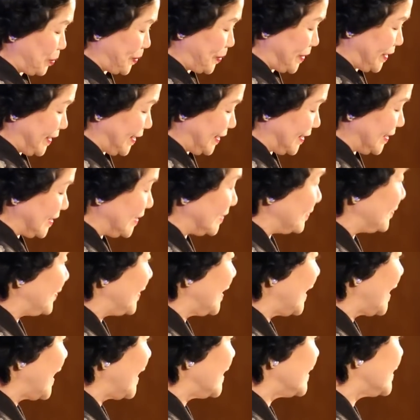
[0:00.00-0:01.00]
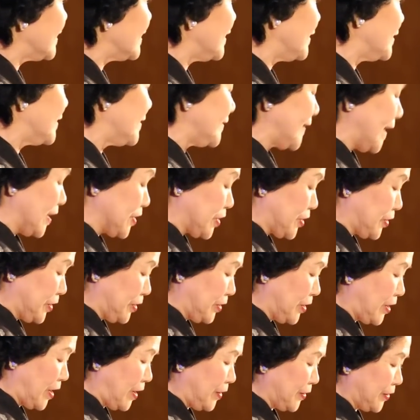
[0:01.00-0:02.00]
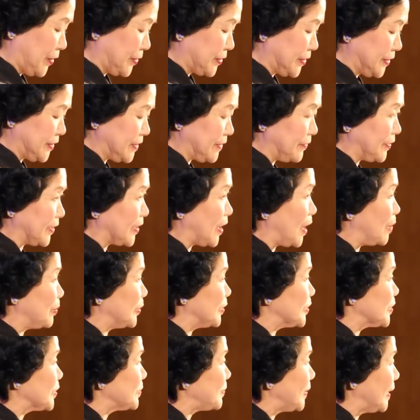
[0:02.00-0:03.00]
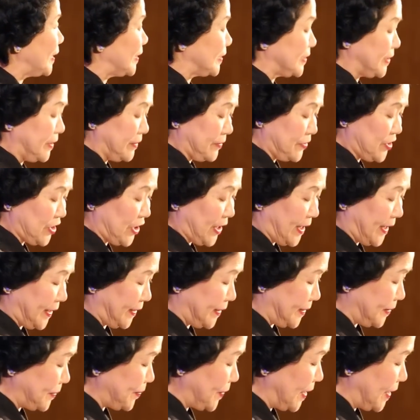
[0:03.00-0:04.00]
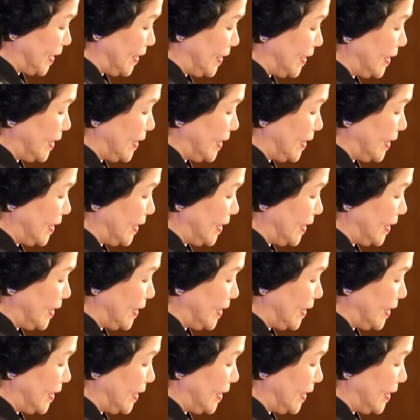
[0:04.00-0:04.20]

opening of the 18th National Congress of the Communist Party of China